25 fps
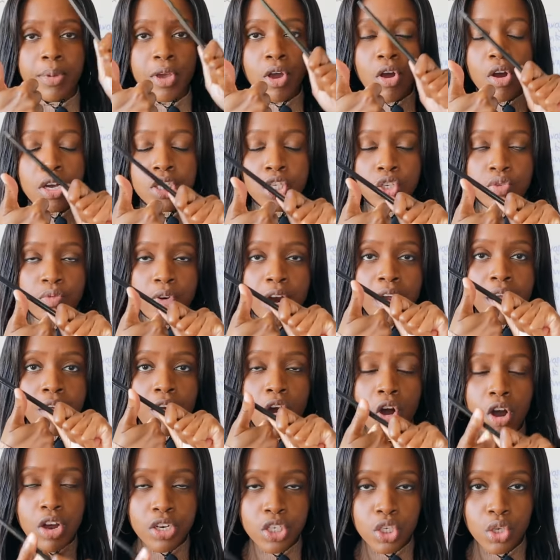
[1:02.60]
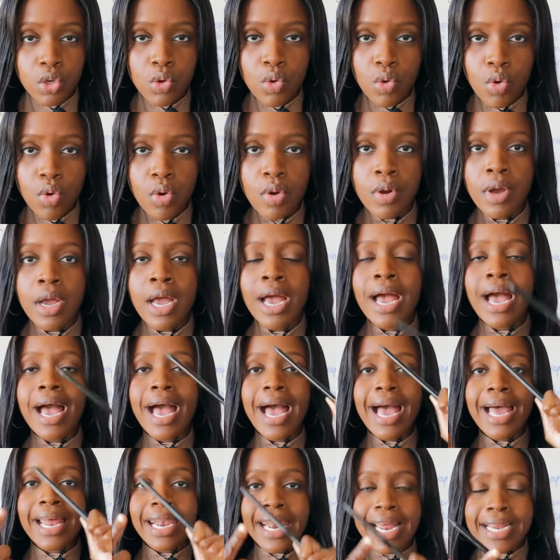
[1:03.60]
be asked to write an article,
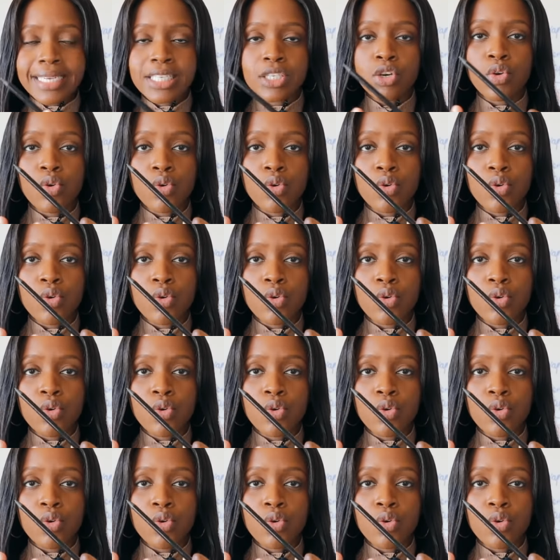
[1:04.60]
a letter,